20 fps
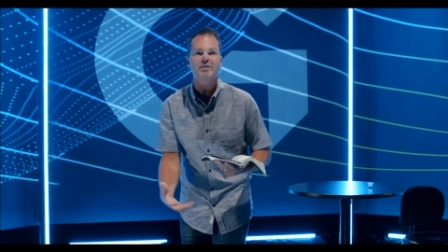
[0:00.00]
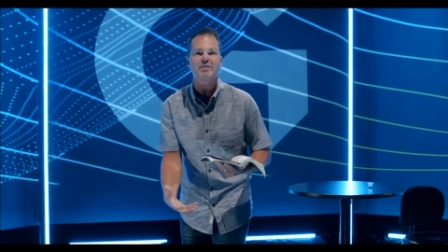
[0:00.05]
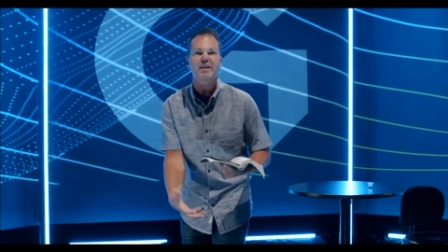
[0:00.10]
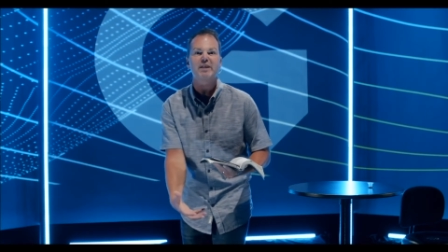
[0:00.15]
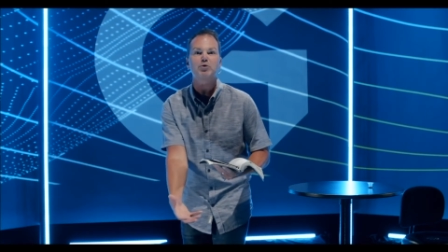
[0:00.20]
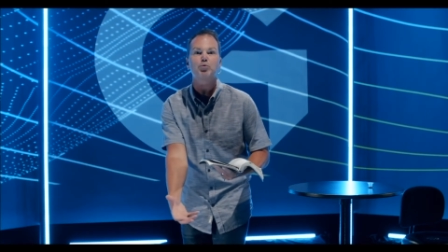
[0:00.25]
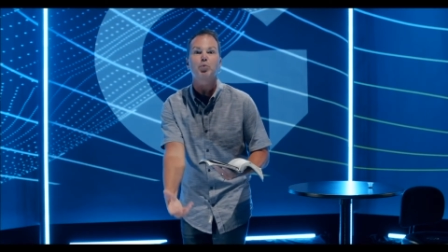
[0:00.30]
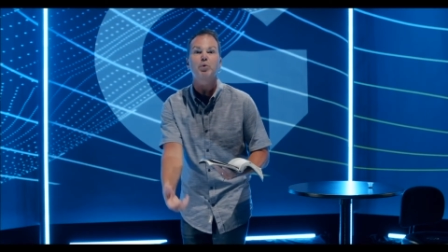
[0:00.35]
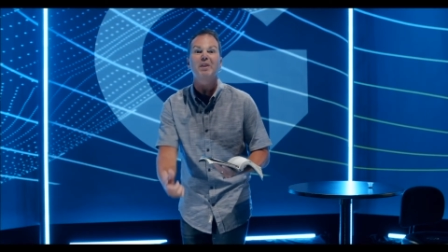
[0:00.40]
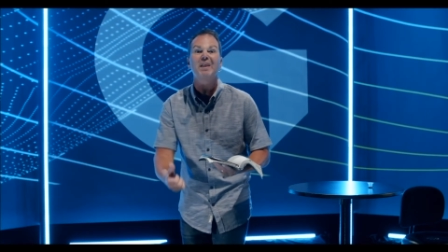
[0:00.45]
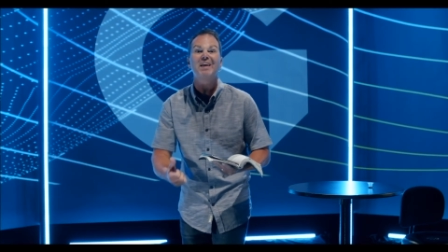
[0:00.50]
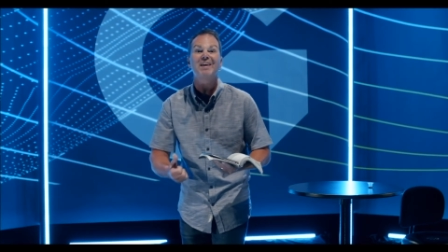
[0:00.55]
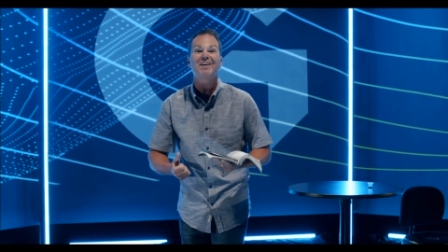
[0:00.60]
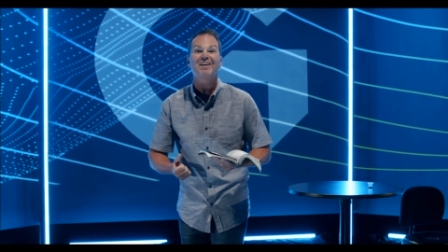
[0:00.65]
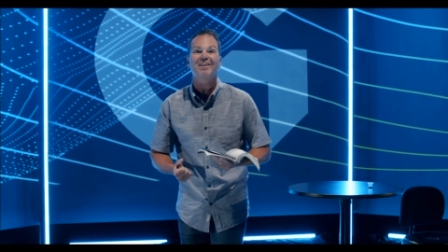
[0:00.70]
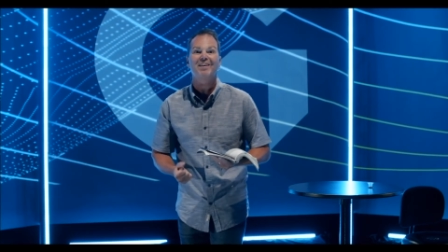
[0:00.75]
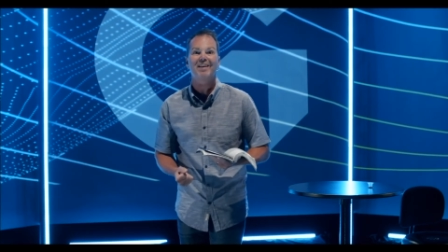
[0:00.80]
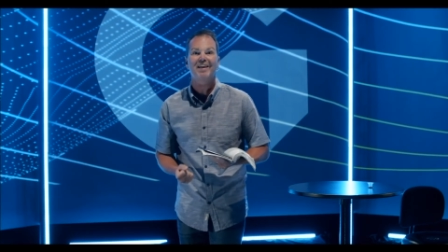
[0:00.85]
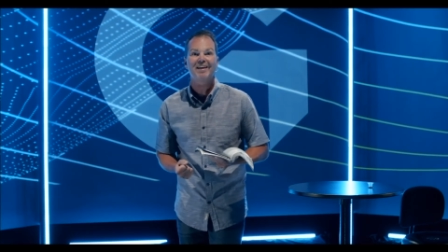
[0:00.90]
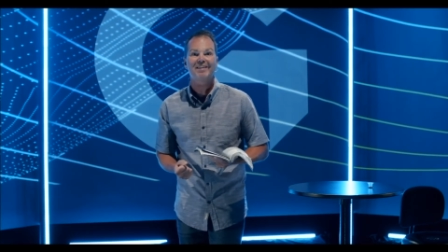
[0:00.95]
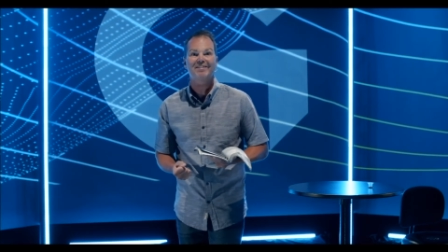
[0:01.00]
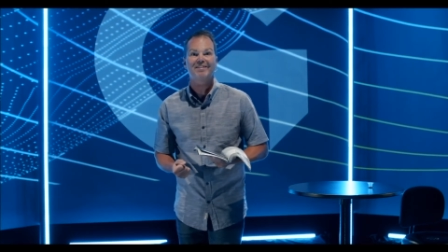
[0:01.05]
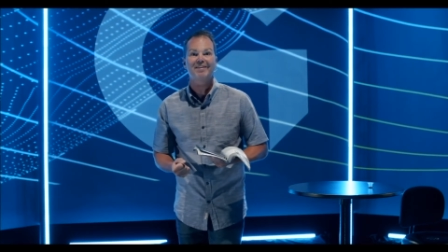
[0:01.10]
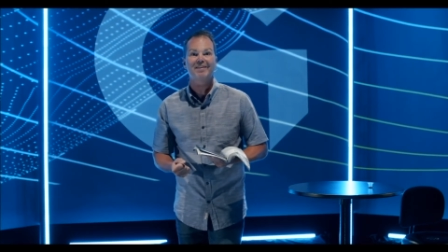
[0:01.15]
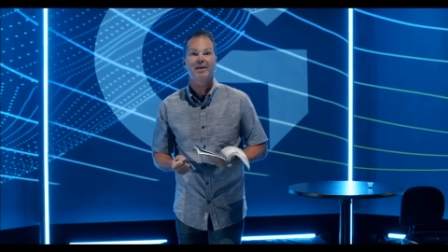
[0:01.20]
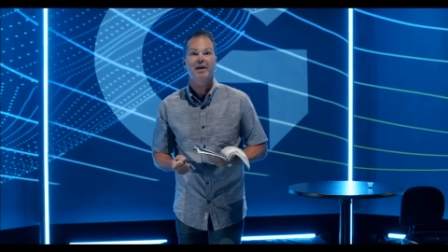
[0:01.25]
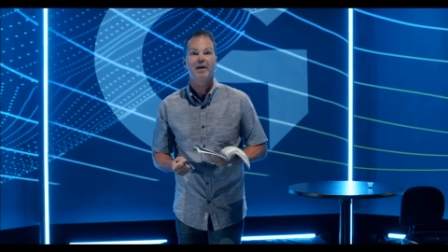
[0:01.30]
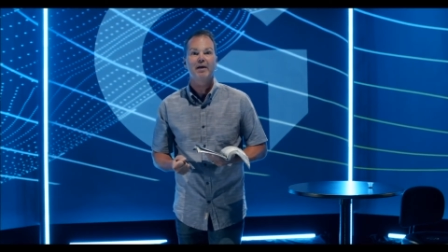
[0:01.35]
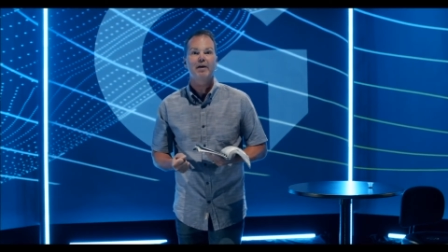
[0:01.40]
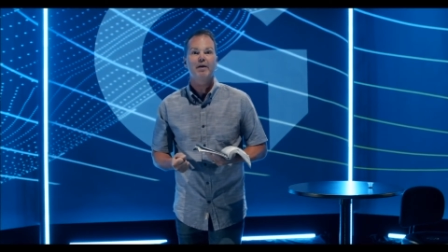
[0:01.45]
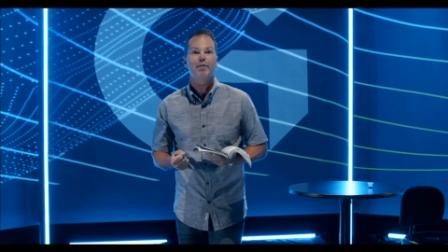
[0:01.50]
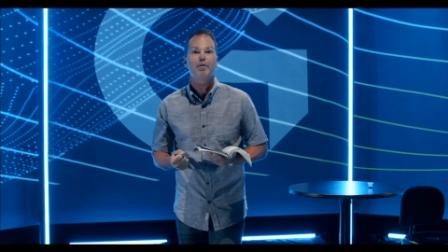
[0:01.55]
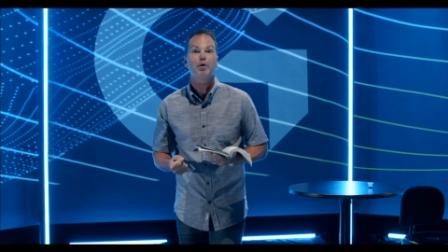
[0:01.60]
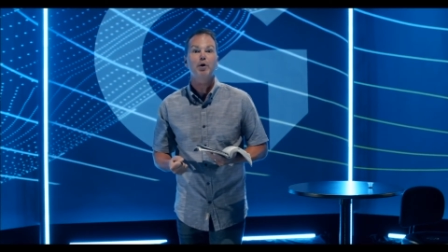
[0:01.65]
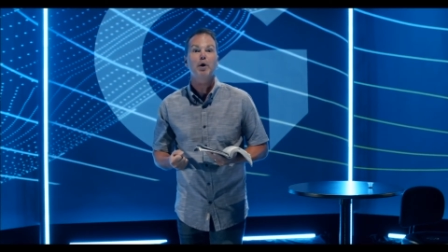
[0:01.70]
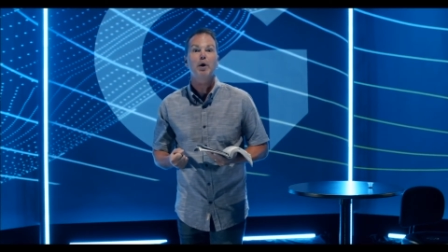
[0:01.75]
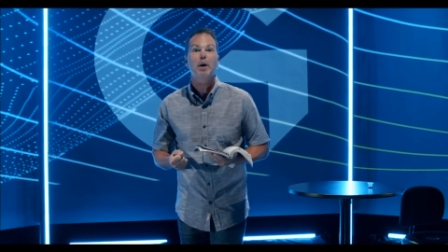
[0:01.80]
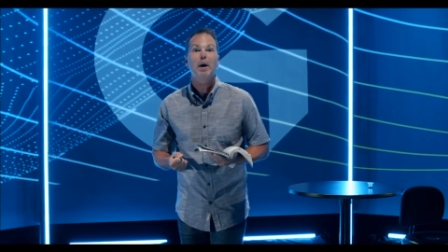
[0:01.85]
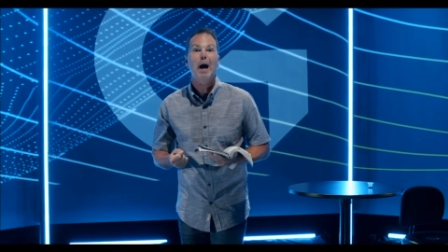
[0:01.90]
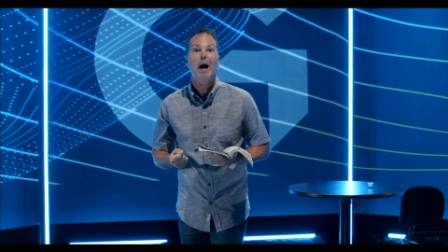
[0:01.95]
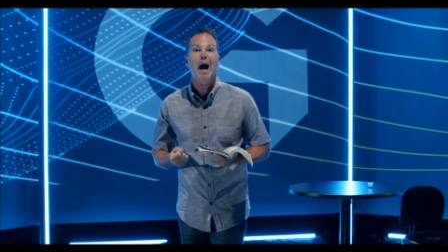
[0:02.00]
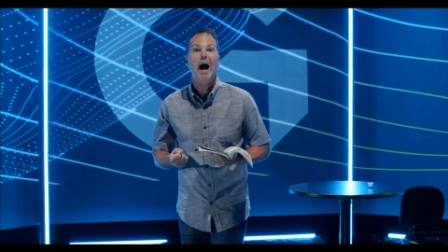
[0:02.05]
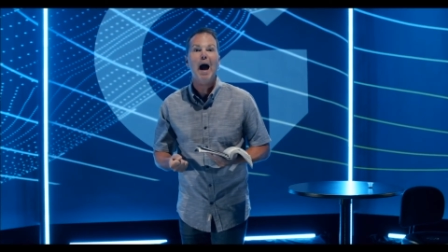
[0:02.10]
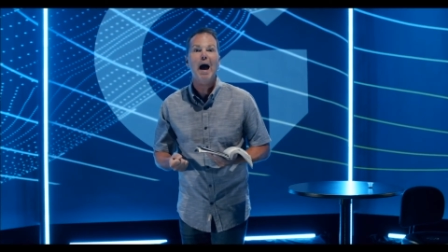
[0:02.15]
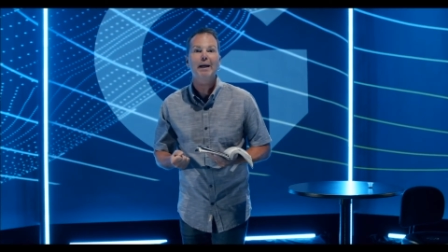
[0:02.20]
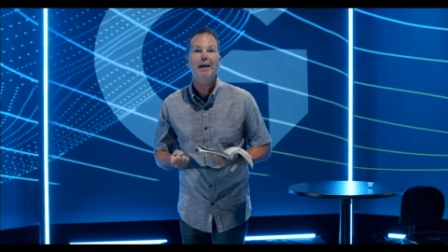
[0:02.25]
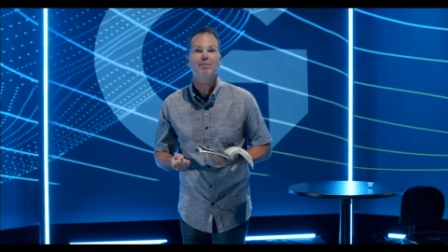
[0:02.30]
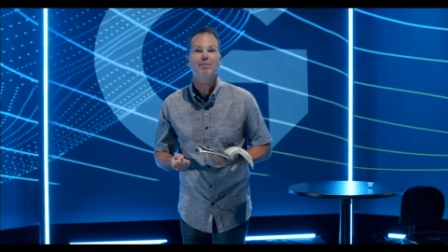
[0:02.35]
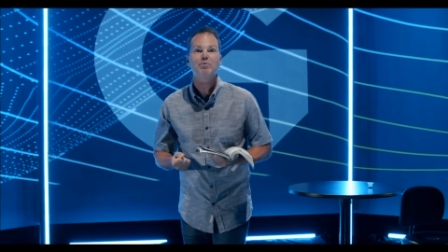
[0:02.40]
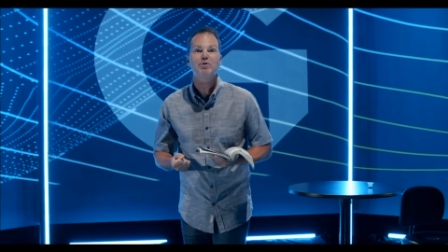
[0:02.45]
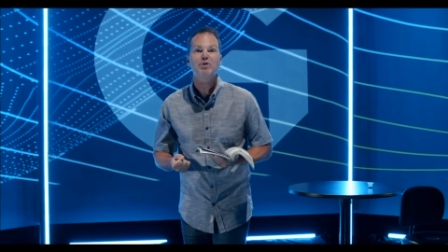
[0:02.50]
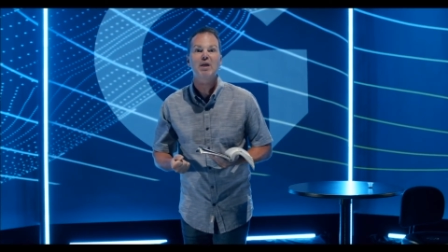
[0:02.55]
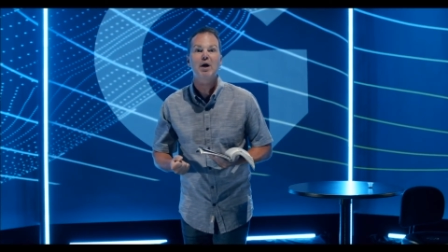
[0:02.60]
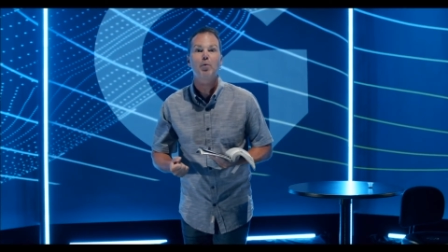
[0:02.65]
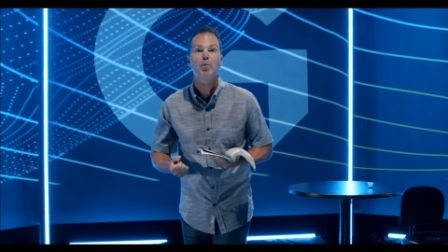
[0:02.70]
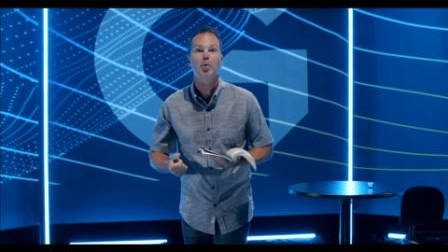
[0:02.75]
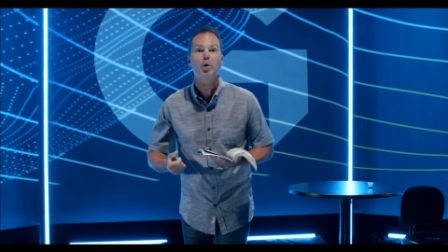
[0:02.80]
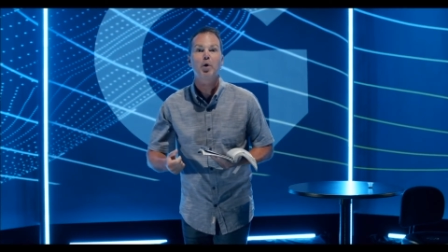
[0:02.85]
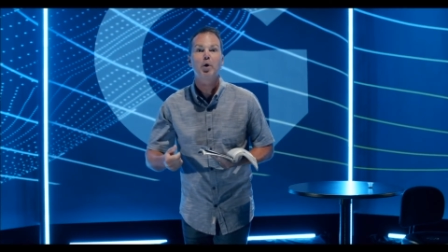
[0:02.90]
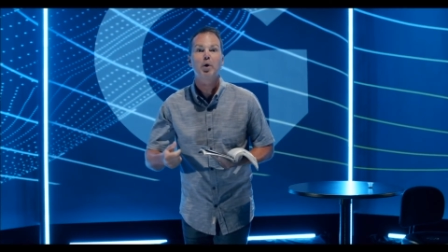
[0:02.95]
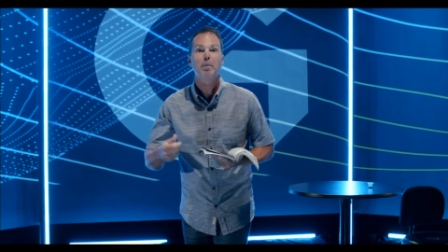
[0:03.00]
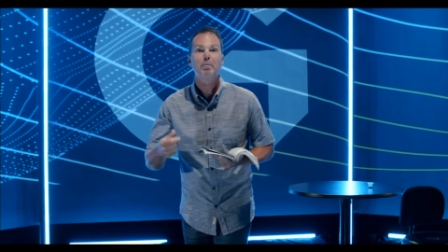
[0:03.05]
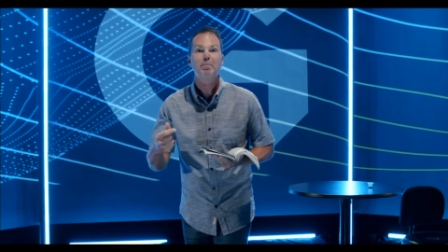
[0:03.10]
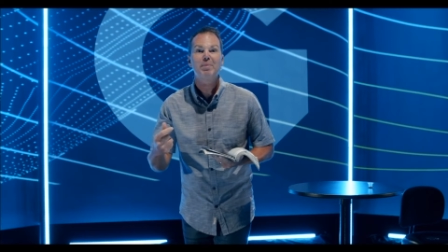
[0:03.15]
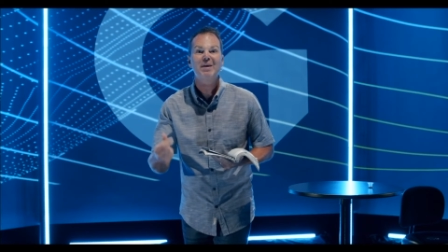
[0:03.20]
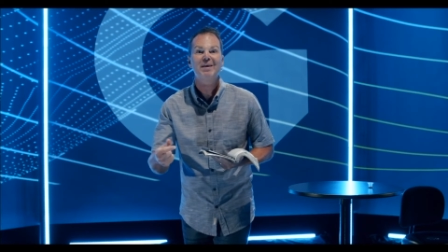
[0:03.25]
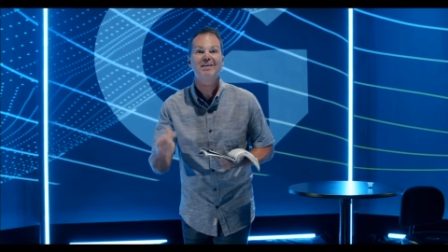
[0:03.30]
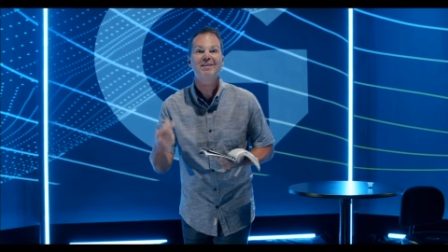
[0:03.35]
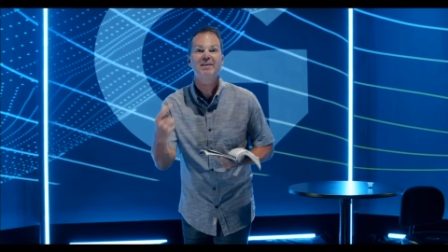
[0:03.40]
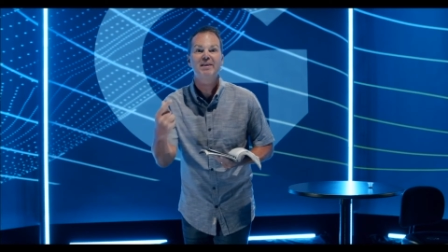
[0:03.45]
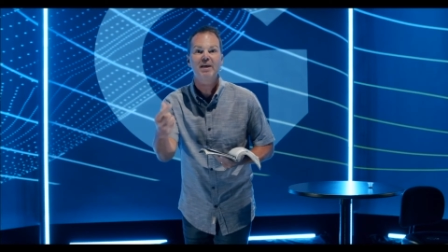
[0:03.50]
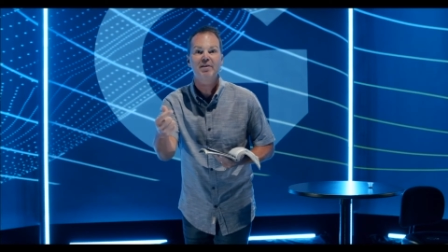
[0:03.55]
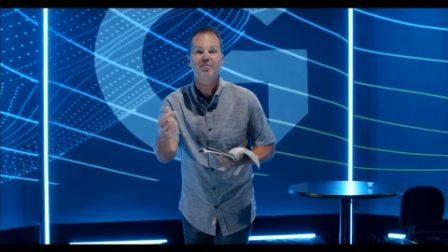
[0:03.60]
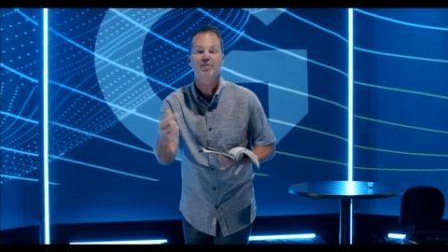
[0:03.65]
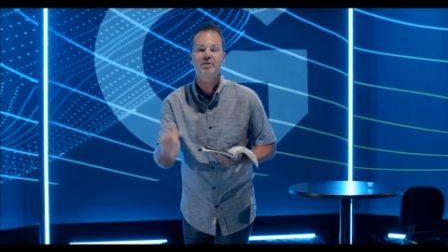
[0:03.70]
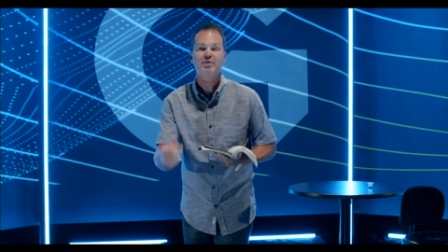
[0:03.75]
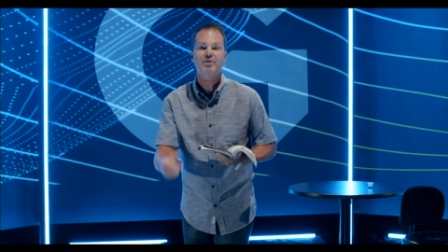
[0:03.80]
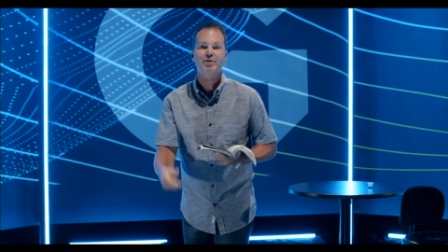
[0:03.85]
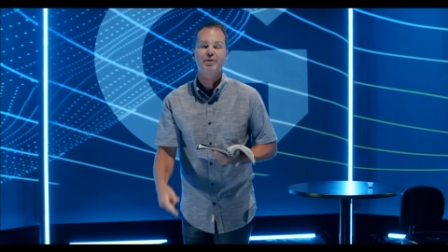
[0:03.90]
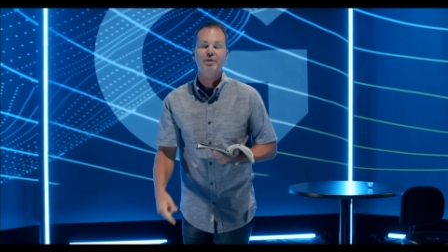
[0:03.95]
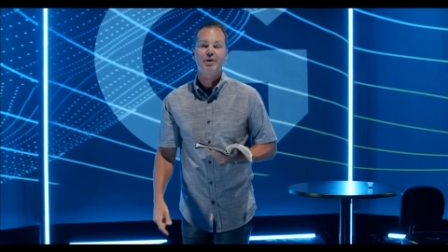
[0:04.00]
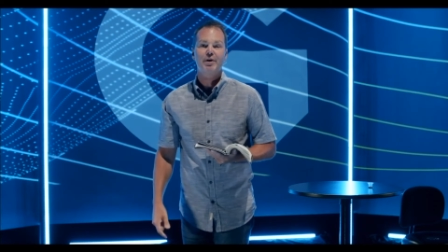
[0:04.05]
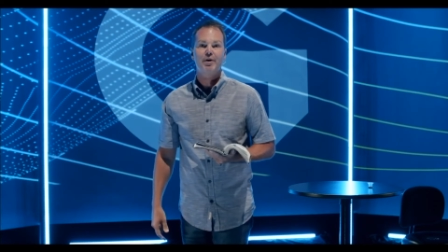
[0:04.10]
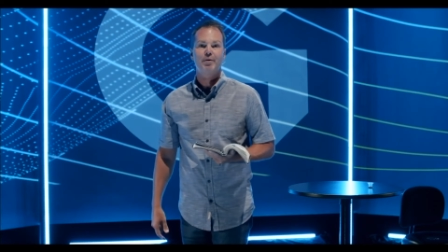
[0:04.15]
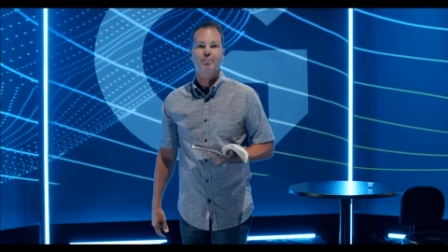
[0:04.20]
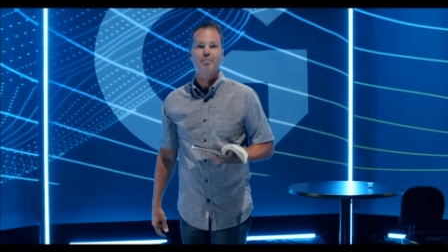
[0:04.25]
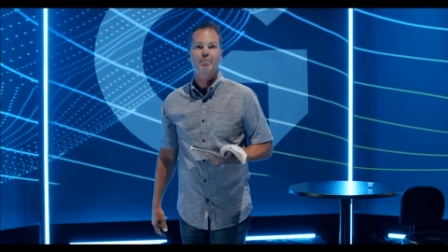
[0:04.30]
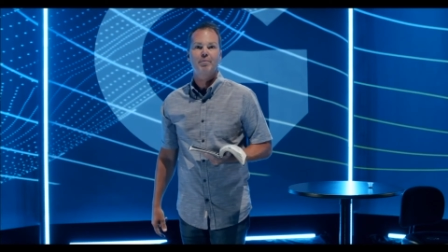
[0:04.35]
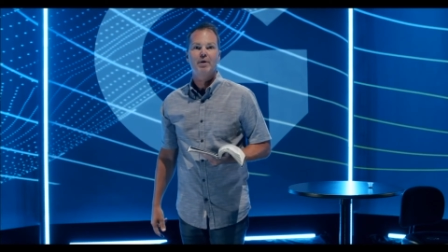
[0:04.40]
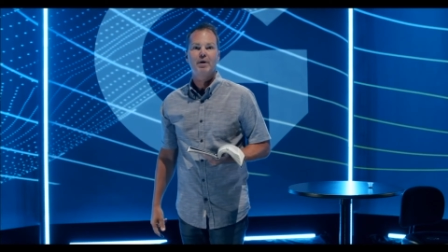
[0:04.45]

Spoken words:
That's where they collected their items that were being given to them.